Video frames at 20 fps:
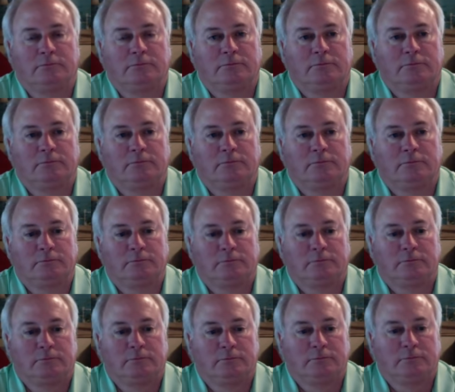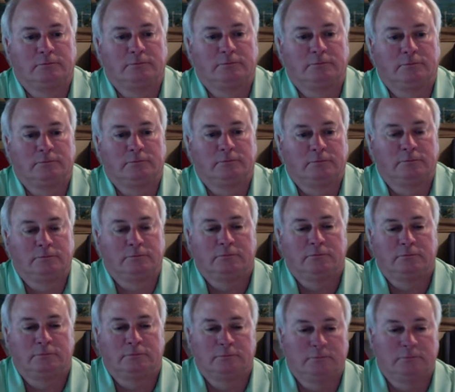
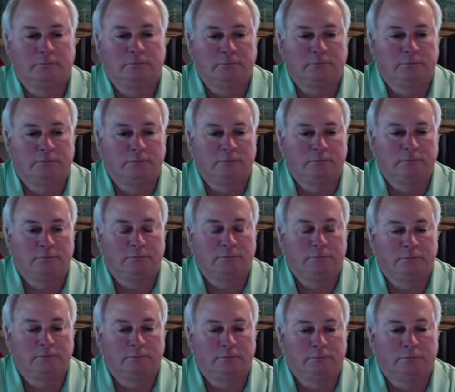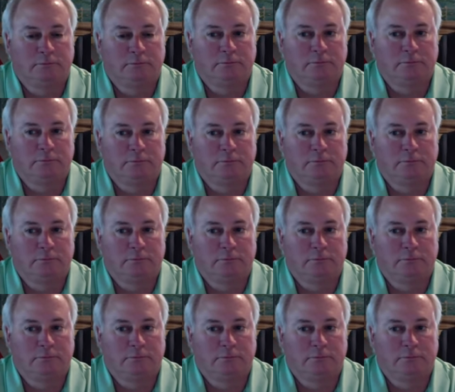No words are spoken by the person on screen.